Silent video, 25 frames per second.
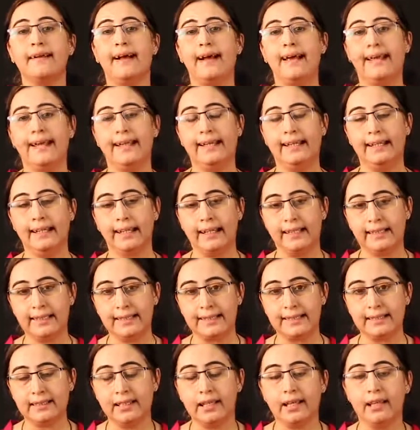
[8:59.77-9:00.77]

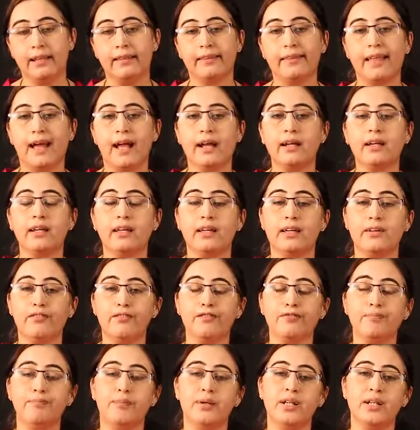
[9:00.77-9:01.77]
guidelines that
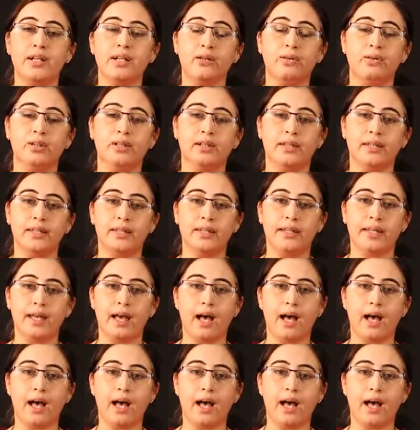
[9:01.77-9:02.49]
if particular thing